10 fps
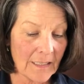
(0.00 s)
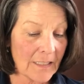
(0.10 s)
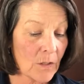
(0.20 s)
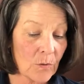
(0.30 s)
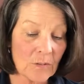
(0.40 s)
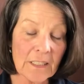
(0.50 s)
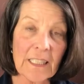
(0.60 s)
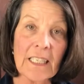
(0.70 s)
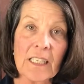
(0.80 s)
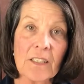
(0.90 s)
I only
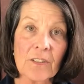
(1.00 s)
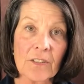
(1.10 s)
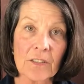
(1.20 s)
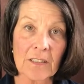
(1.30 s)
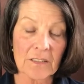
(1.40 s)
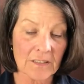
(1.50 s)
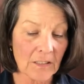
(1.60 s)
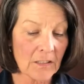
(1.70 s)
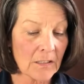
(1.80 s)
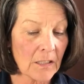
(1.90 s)
hear
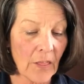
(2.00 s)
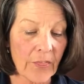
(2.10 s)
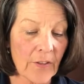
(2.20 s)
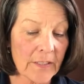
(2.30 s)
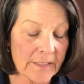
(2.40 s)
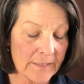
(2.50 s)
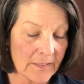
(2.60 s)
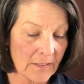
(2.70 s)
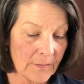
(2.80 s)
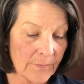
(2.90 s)
dull thuds.